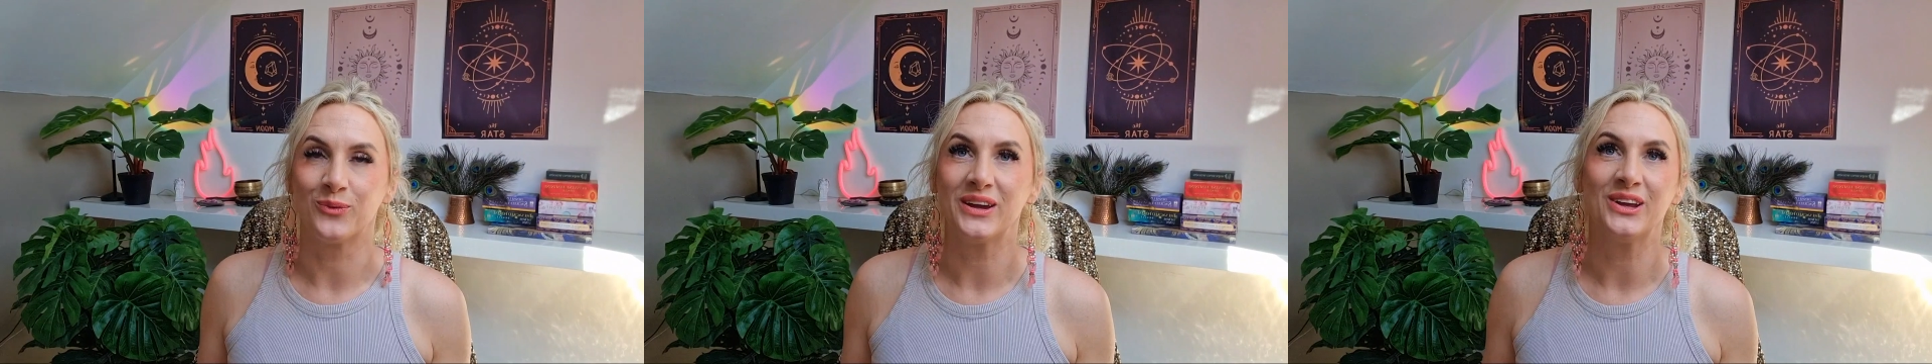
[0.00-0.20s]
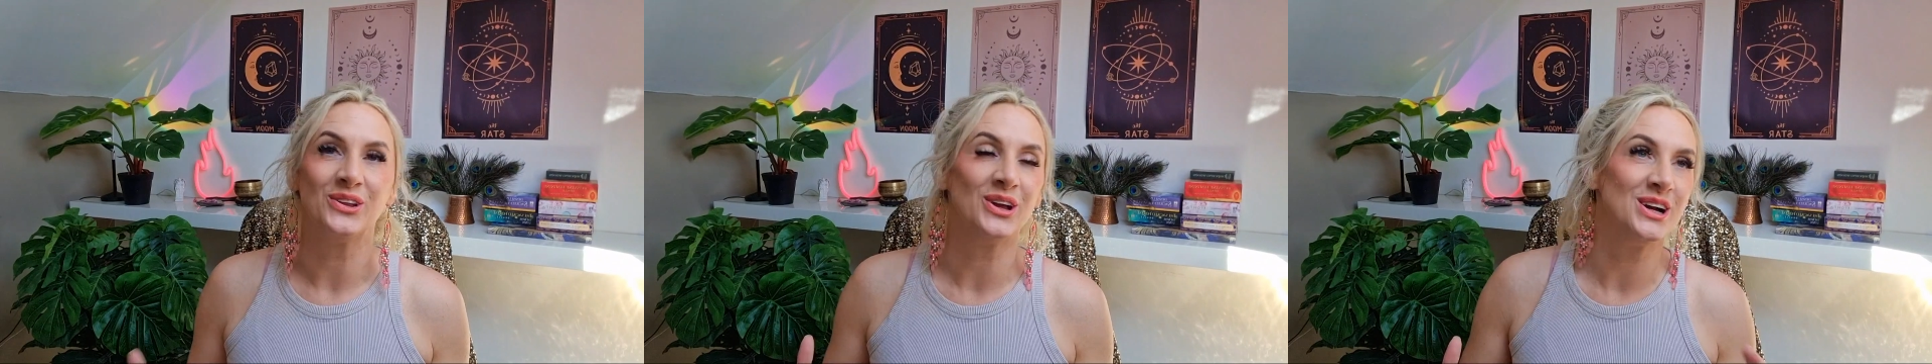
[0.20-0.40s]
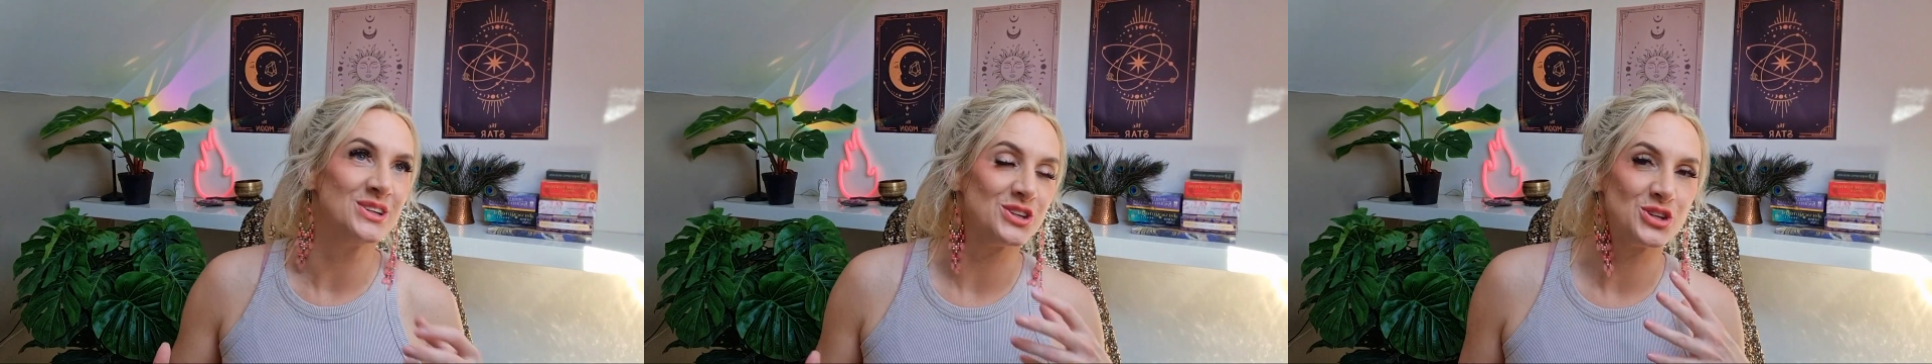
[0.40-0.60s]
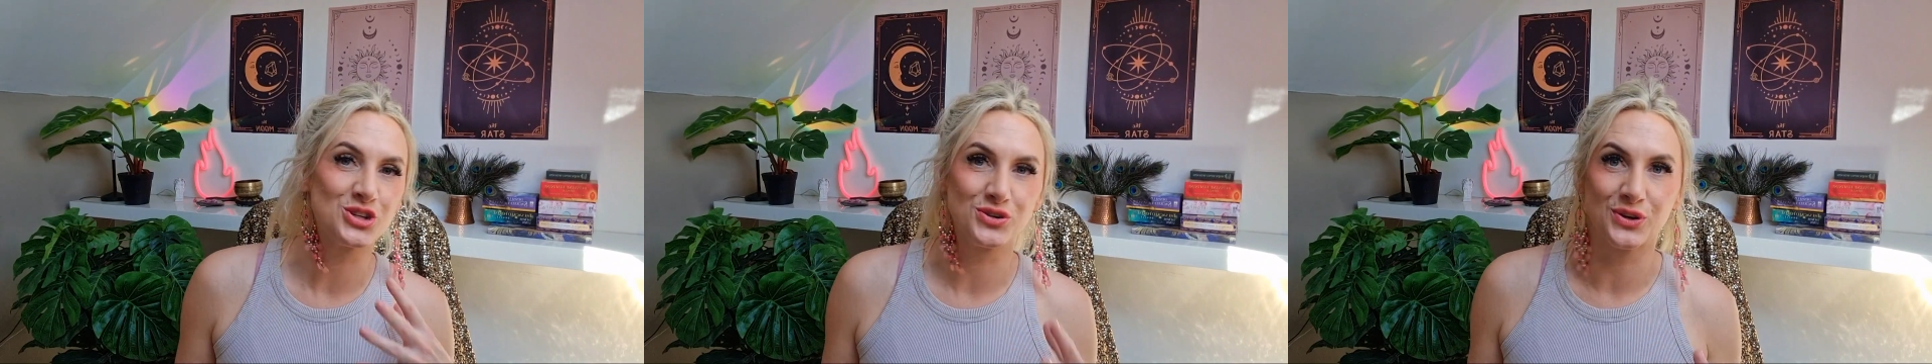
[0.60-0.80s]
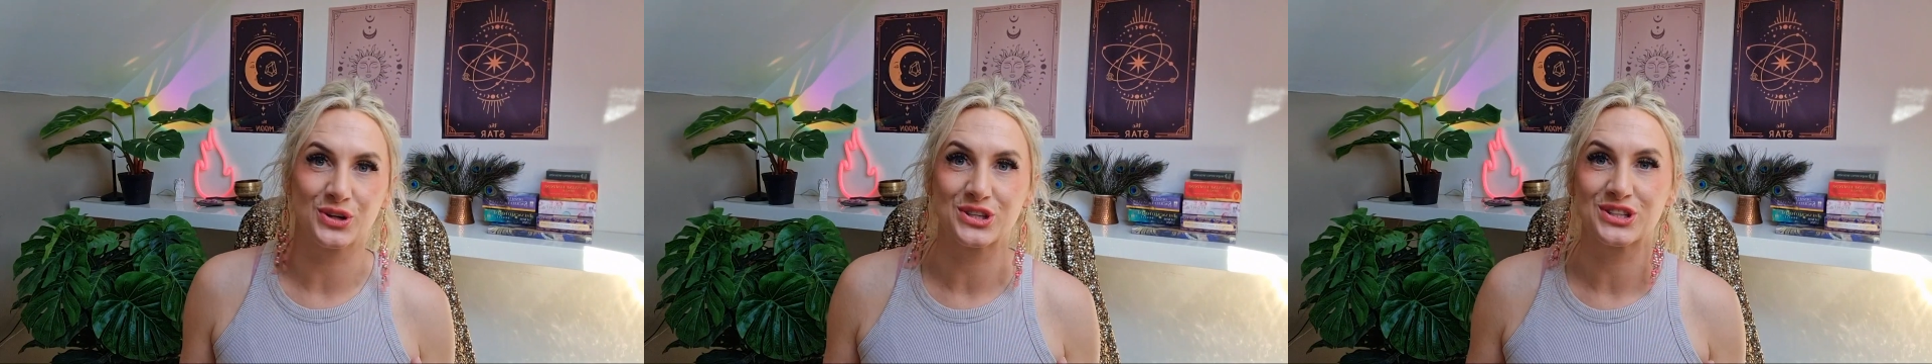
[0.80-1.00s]
We learn to
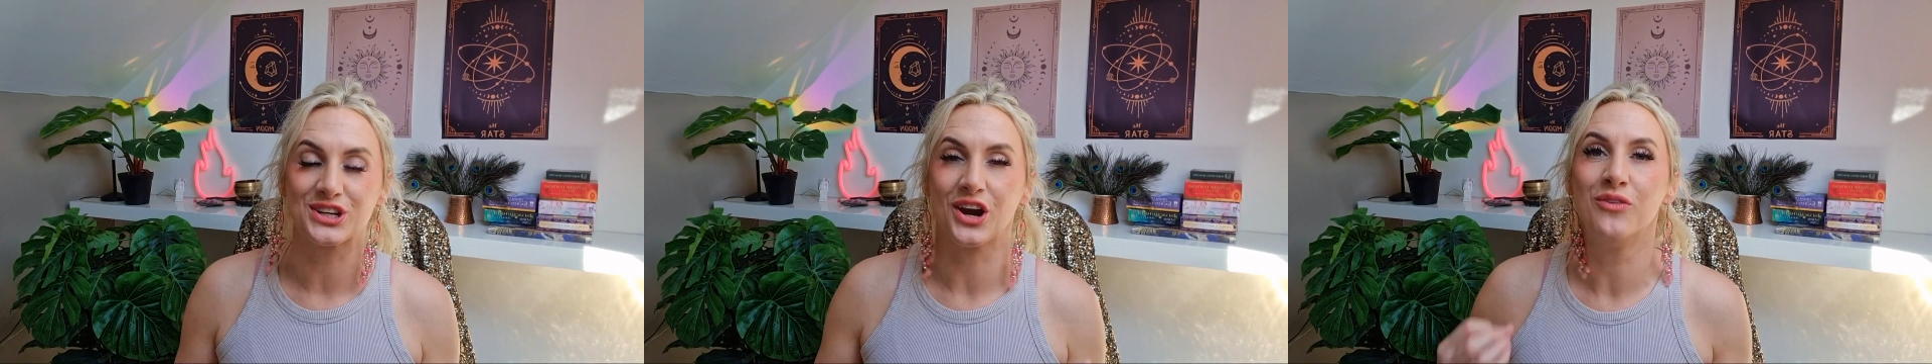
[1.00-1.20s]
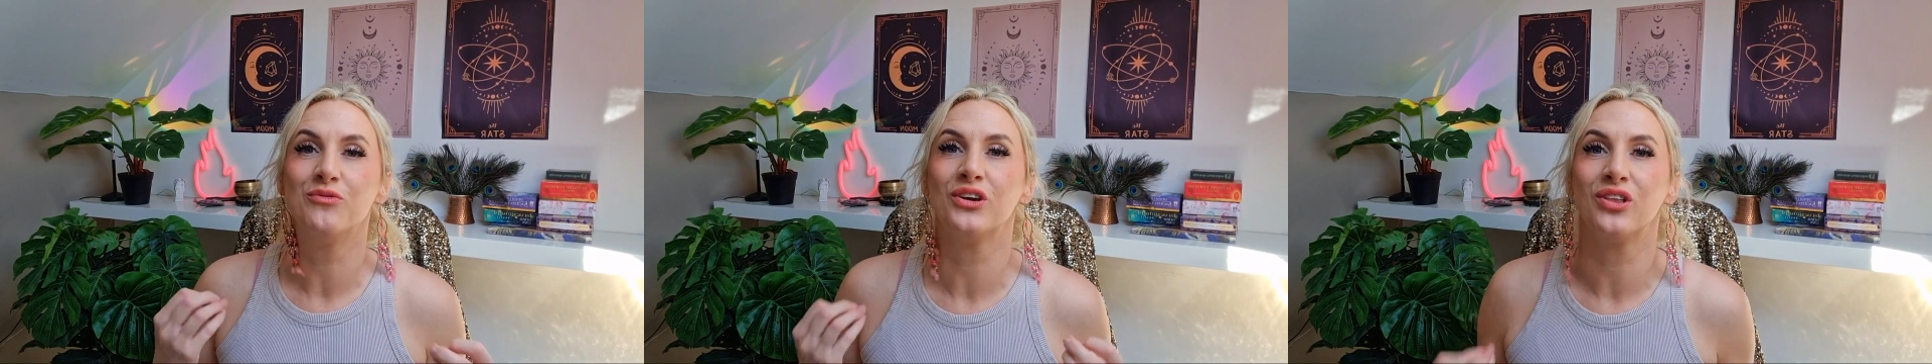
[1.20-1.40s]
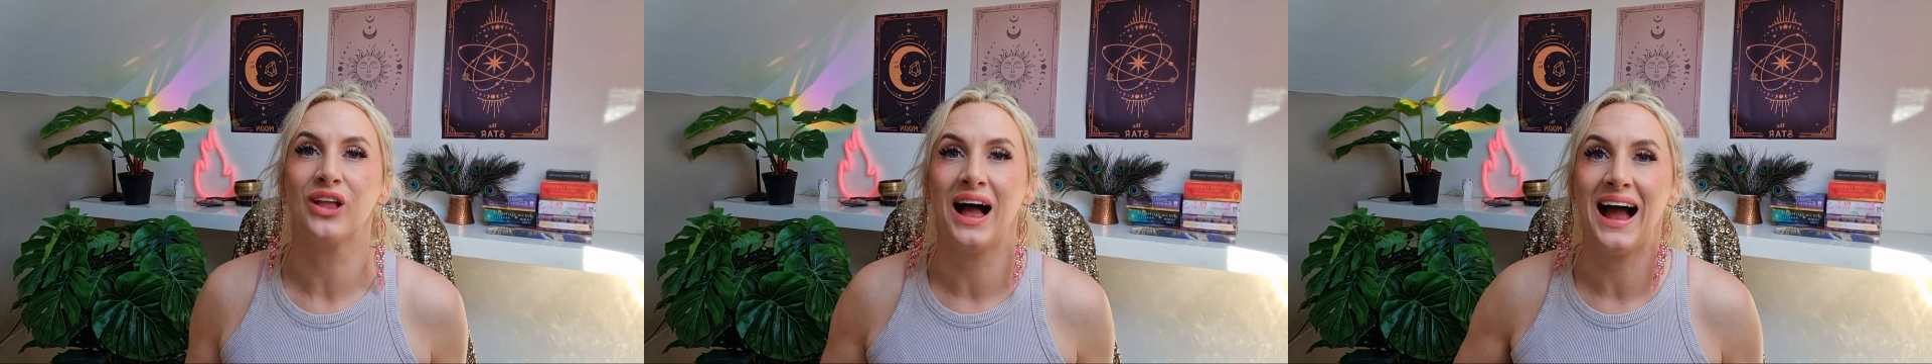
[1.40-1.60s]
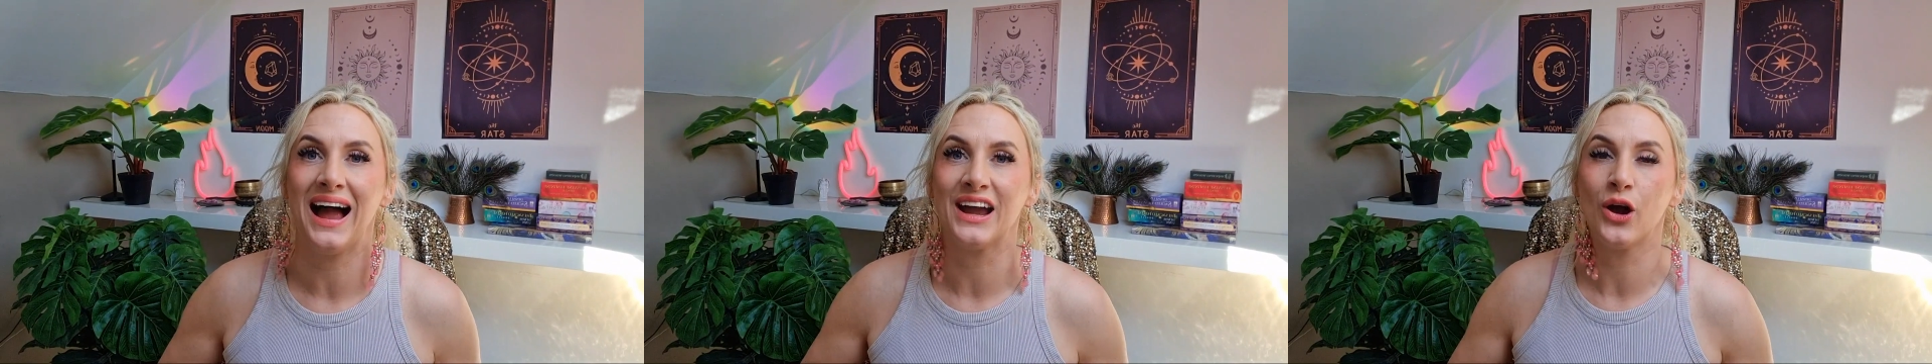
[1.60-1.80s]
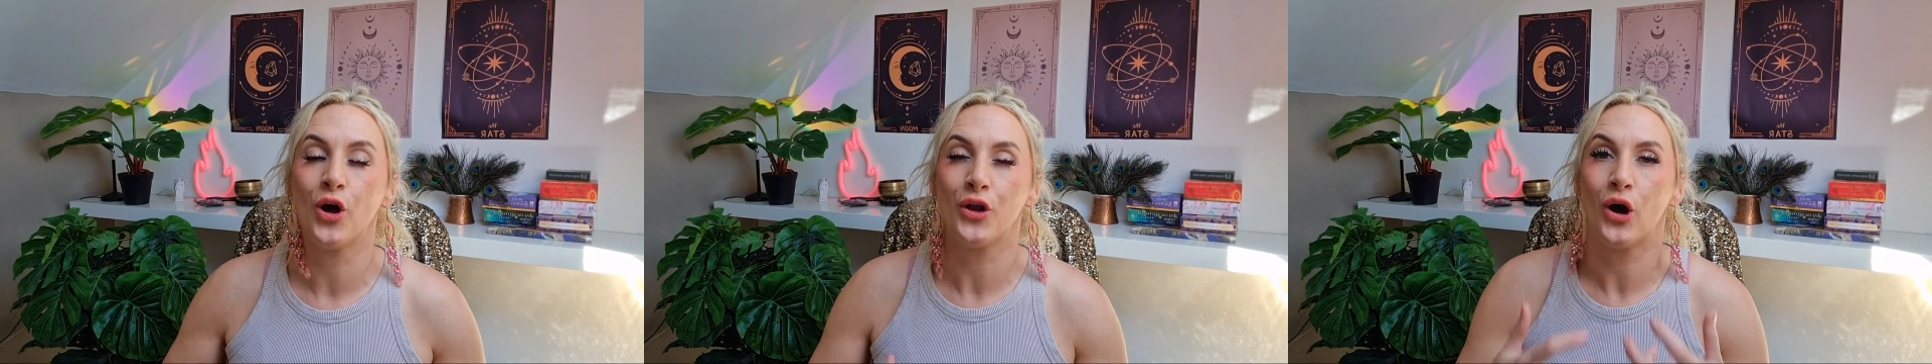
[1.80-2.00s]
trust and
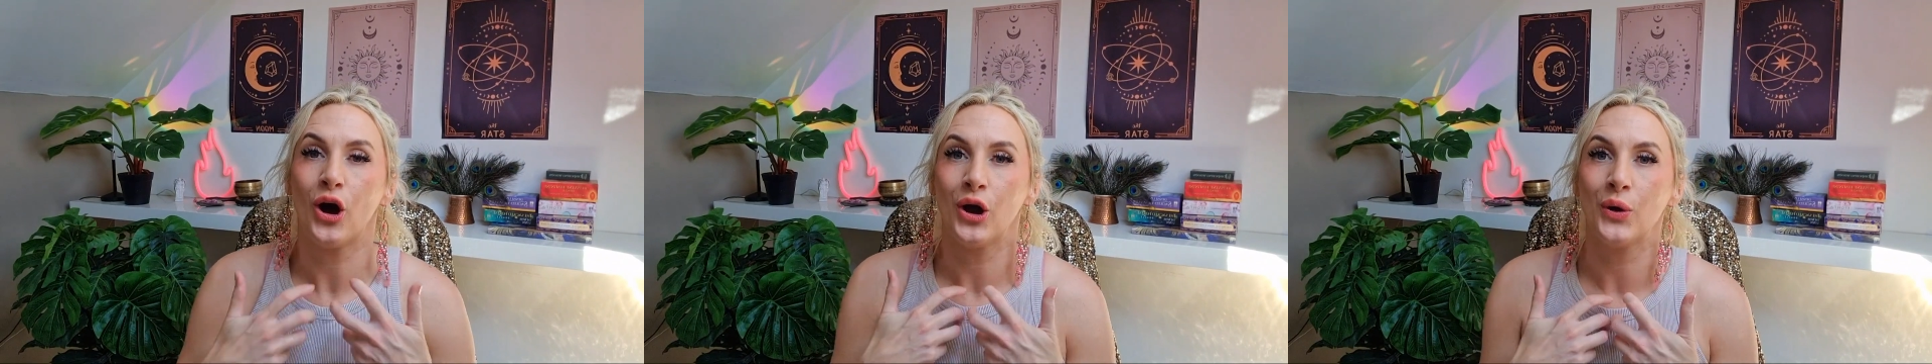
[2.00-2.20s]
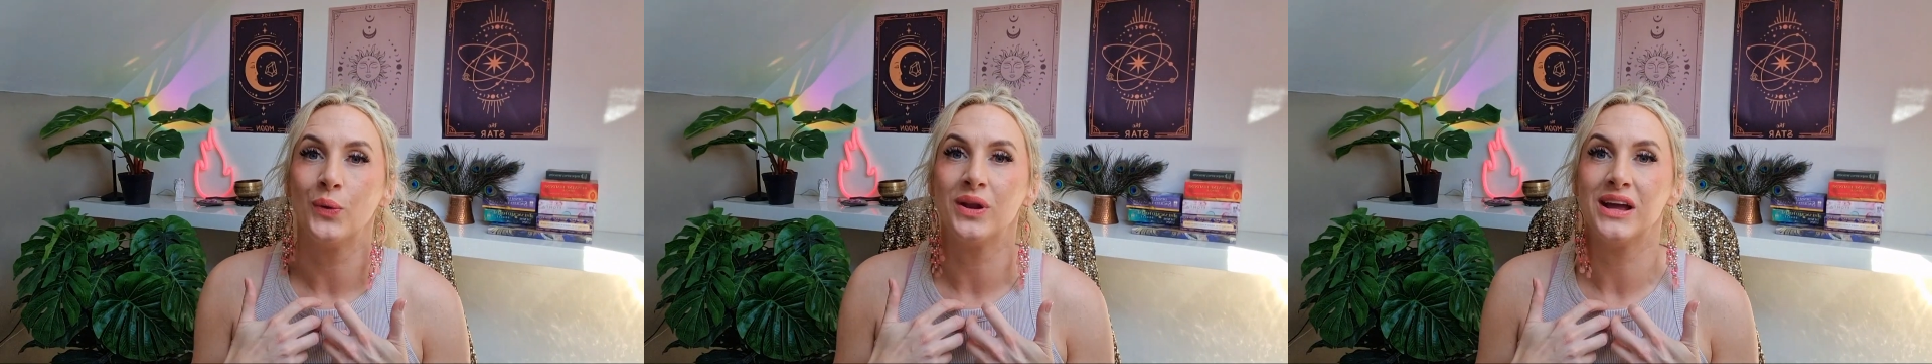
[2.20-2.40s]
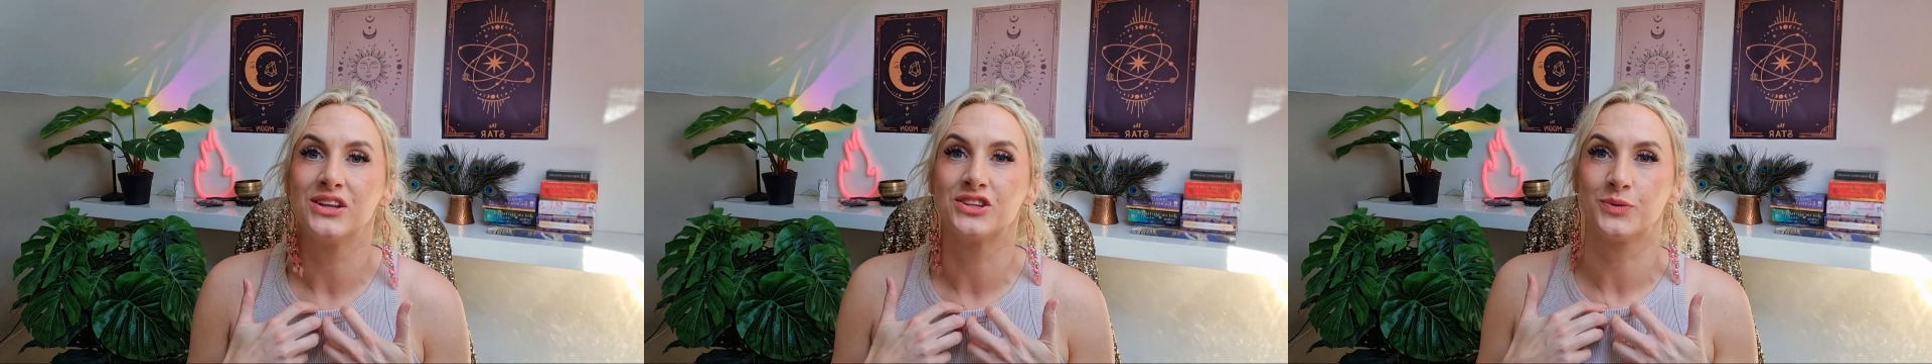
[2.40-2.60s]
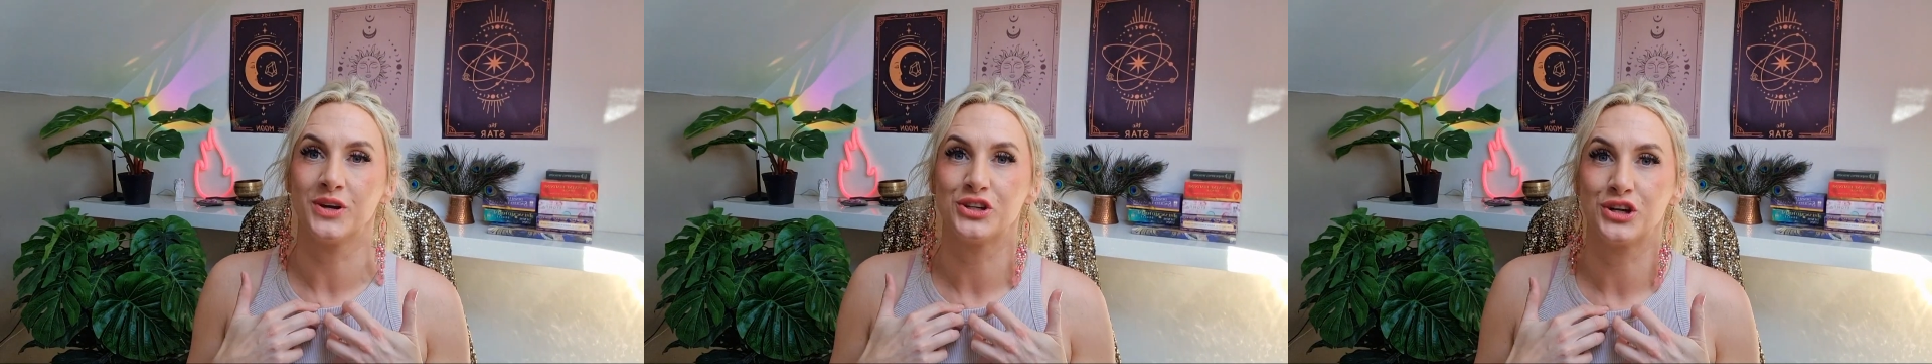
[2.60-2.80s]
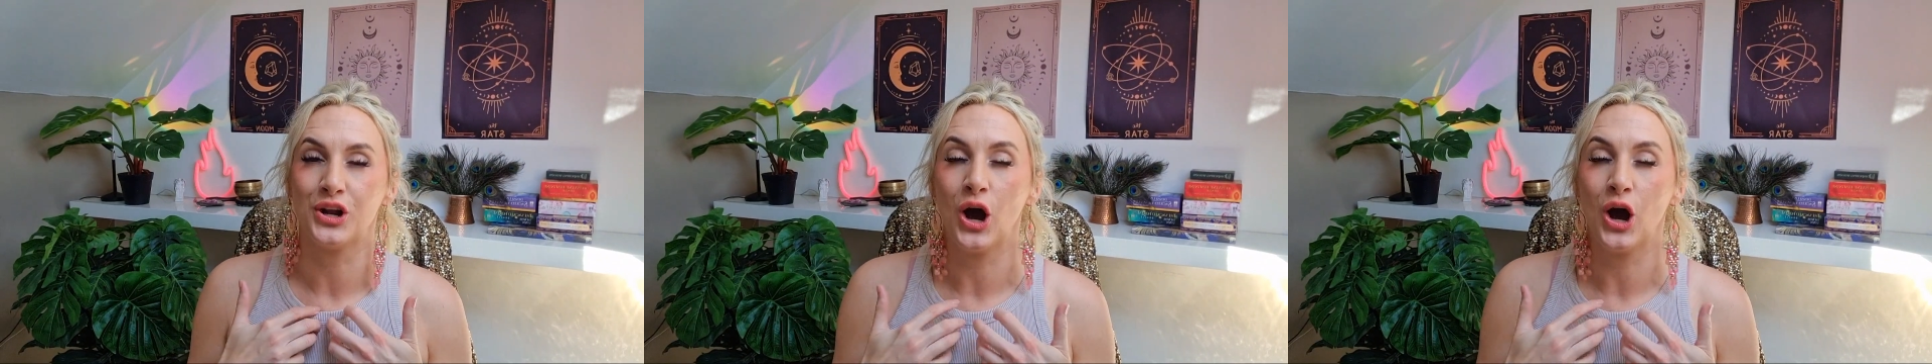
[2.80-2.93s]
rely on our own intuition,